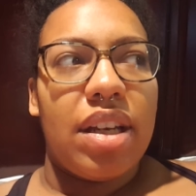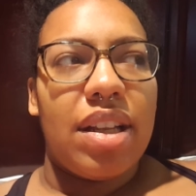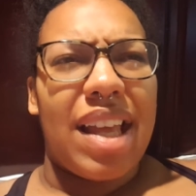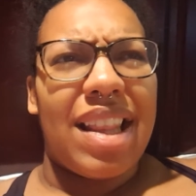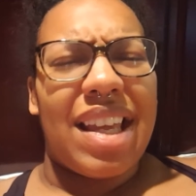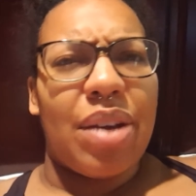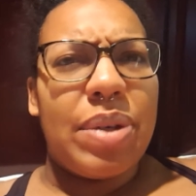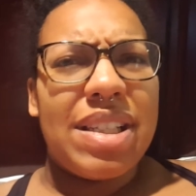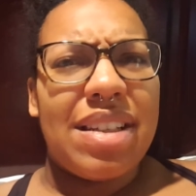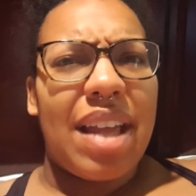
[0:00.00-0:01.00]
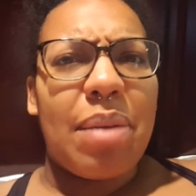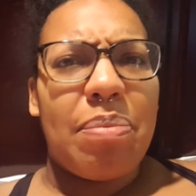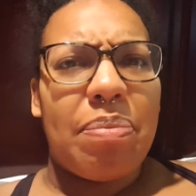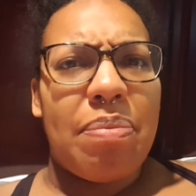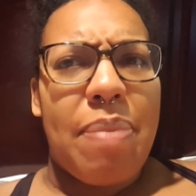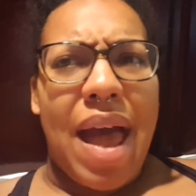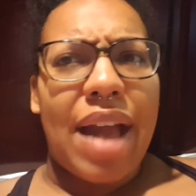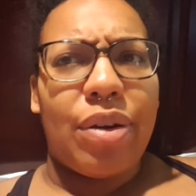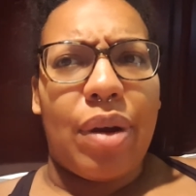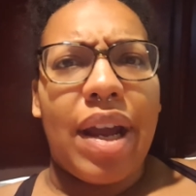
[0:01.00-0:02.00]
Like it wasn't like
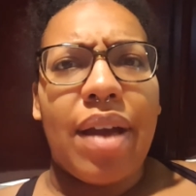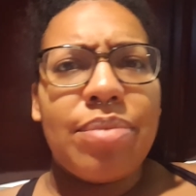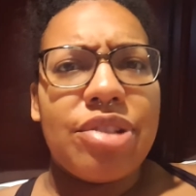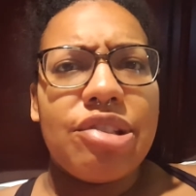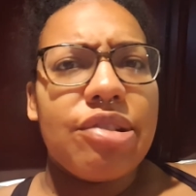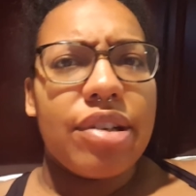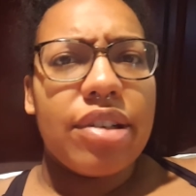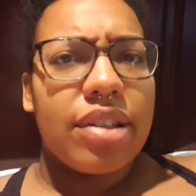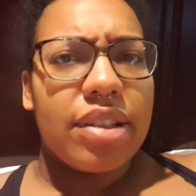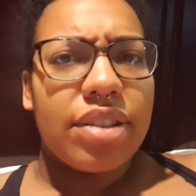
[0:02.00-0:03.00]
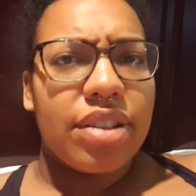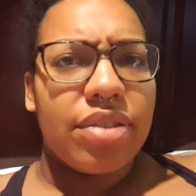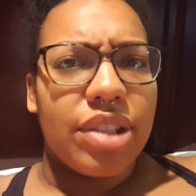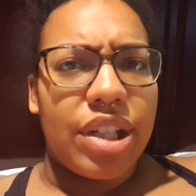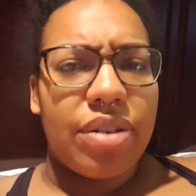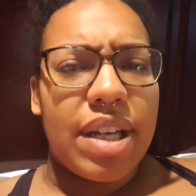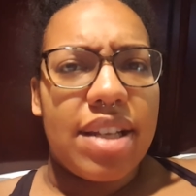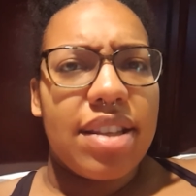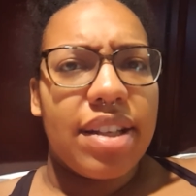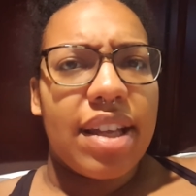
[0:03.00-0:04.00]
bad cramps or,
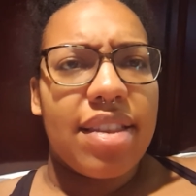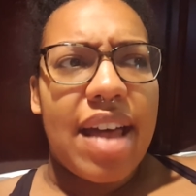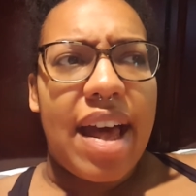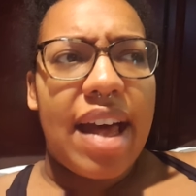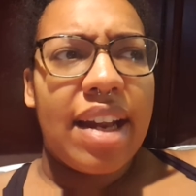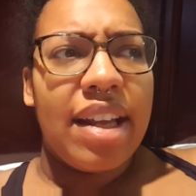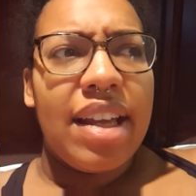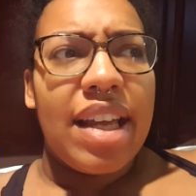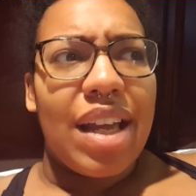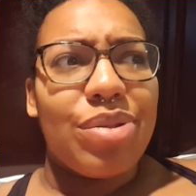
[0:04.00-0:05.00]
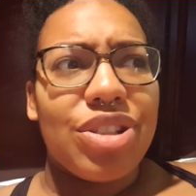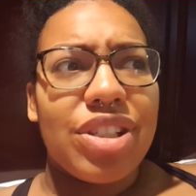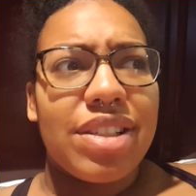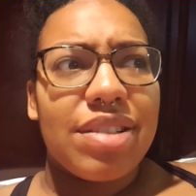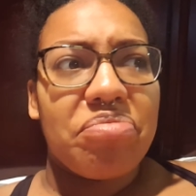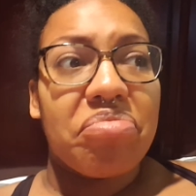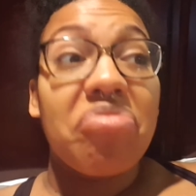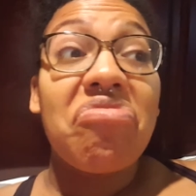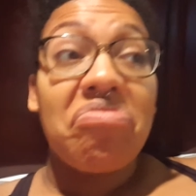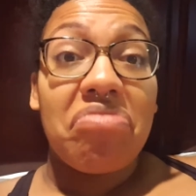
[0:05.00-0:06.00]
anything like that. It was just
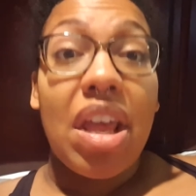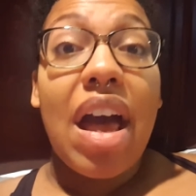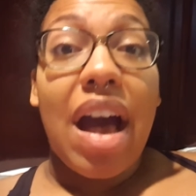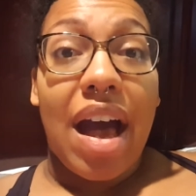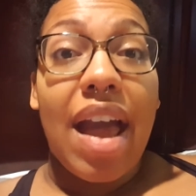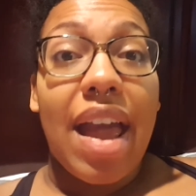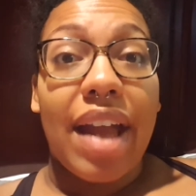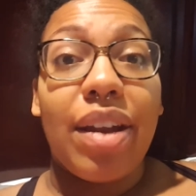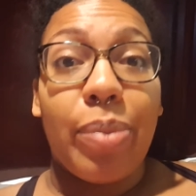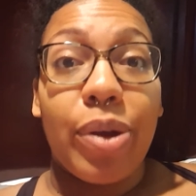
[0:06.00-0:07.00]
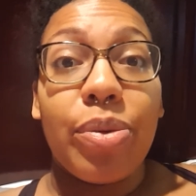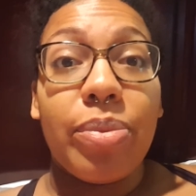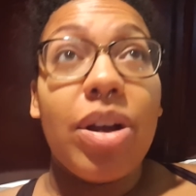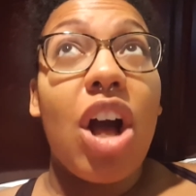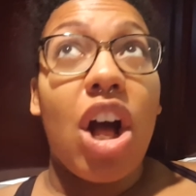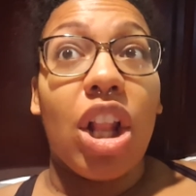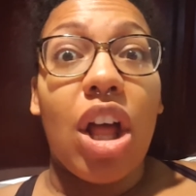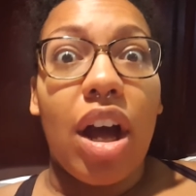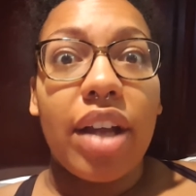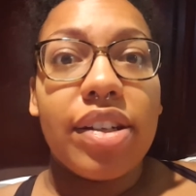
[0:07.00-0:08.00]
I had to poop a
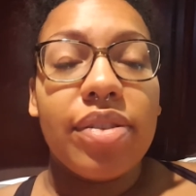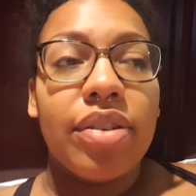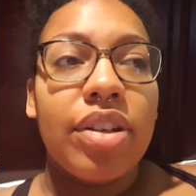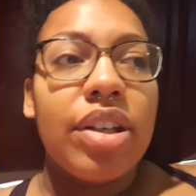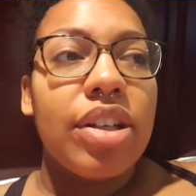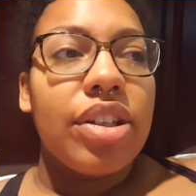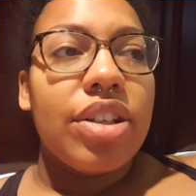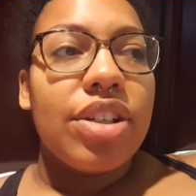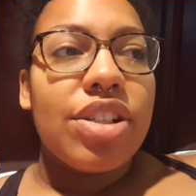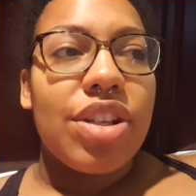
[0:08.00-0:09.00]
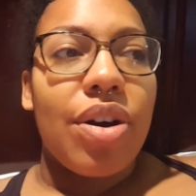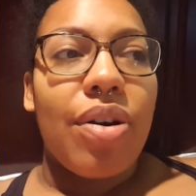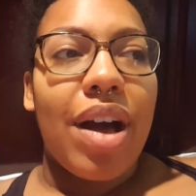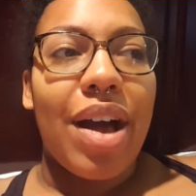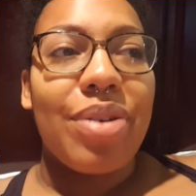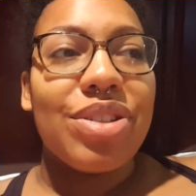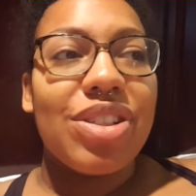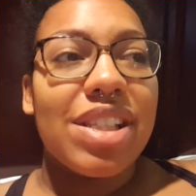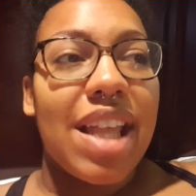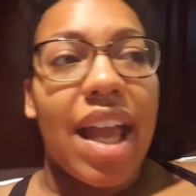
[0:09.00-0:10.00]
lot. So I was
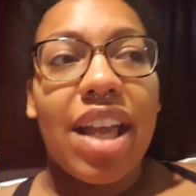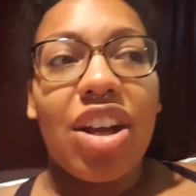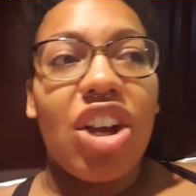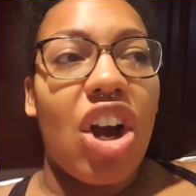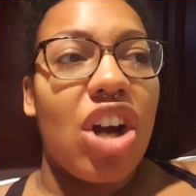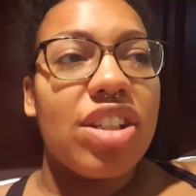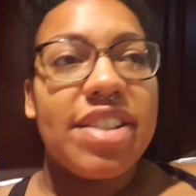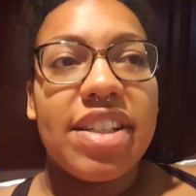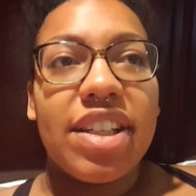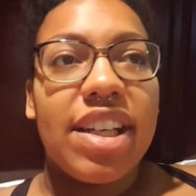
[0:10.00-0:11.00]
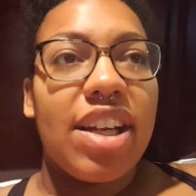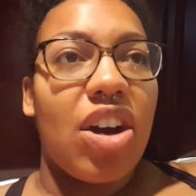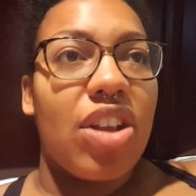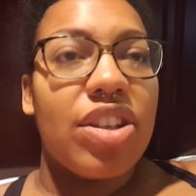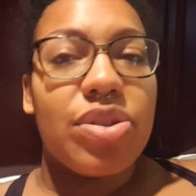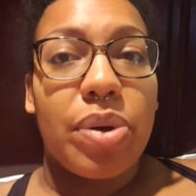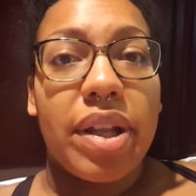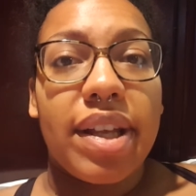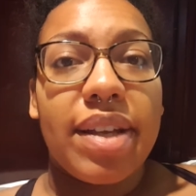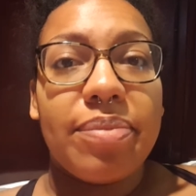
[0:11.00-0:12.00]
just like constantly on the
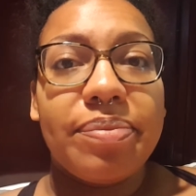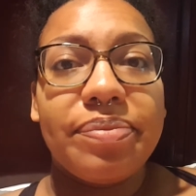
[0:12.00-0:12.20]
toilet